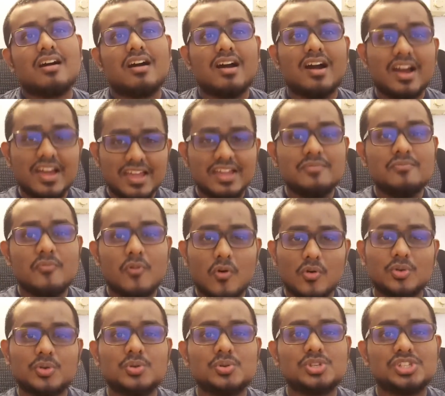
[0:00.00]
I
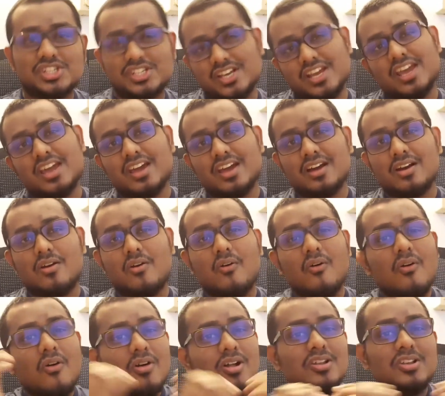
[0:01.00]
want to share
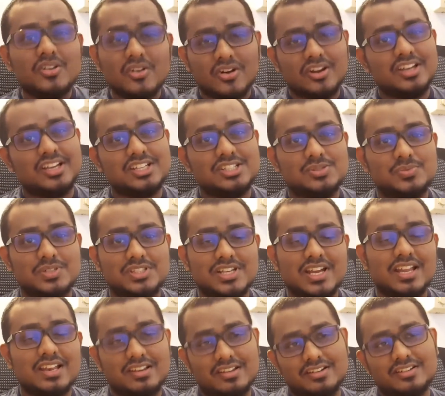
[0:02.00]
all knowledge which
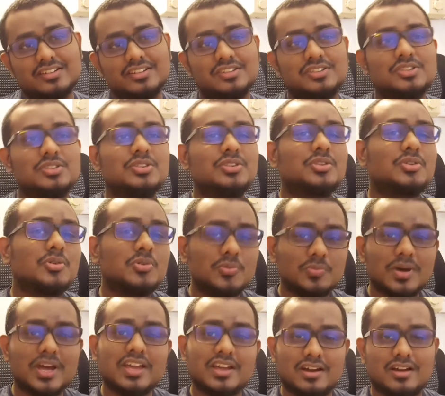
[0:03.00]
I learned
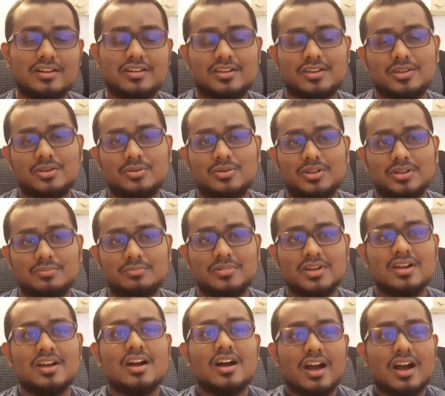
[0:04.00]
through my curriculum.